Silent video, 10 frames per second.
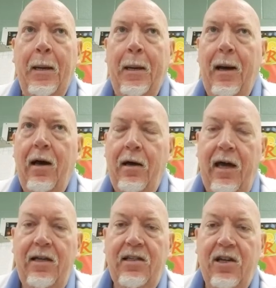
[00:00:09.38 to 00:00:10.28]
Uh,
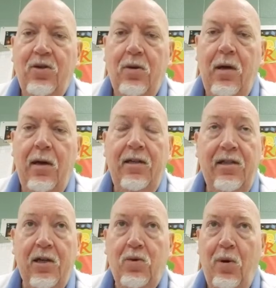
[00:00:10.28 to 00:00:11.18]
asexual, uh,
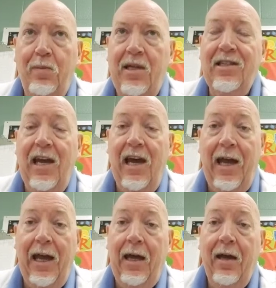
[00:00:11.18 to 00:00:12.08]
asexual means
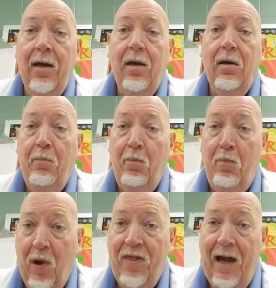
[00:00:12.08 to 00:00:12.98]
a
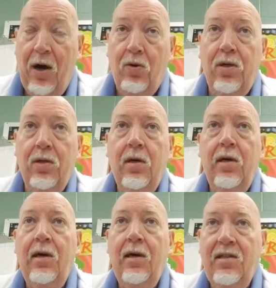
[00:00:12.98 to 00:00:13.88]
without
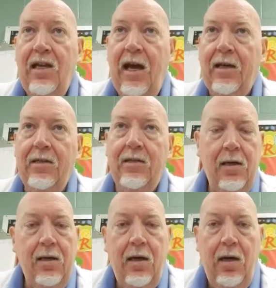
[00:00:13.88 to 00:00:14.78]
sex.
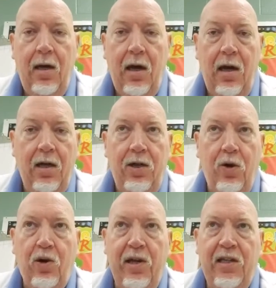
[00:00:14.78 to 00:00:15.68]
Uh, the
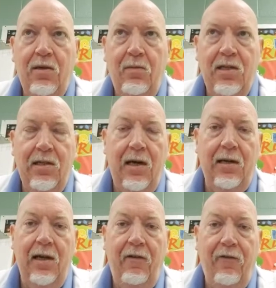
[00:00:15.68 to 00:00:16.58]
organism does not
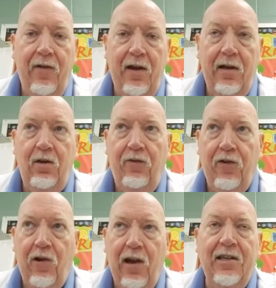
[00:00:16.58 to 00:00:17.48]
need a, to
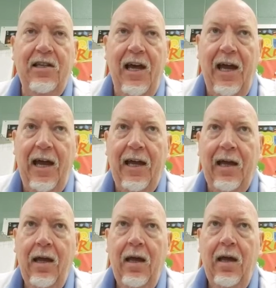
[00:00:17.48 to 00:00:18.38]
fertilize an
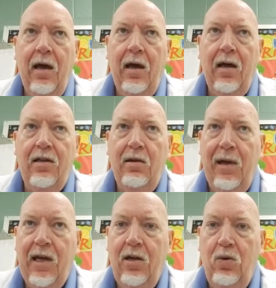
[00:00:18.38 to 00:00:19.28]
egg to
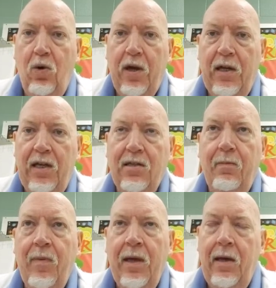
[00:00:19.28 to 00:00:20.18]
make a new organism.
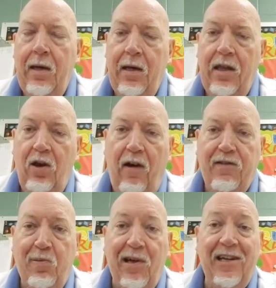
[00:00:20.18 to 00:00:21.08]
The
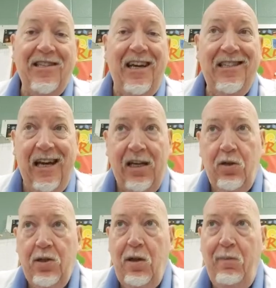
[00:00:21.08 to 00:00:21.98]
offspring is
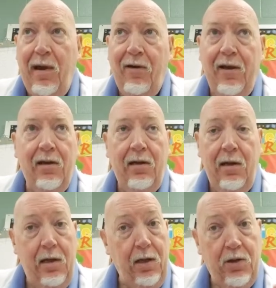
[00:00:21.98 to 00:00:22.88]
identical to the parent
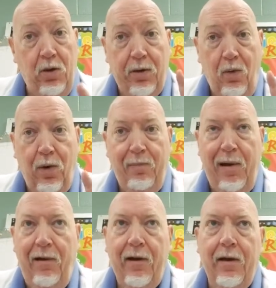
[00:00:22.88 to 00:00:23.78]
and there's only one
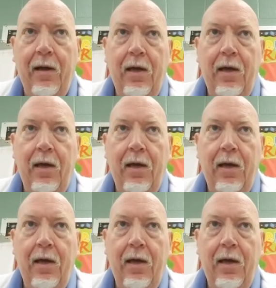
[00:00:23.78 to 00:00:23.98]
parent.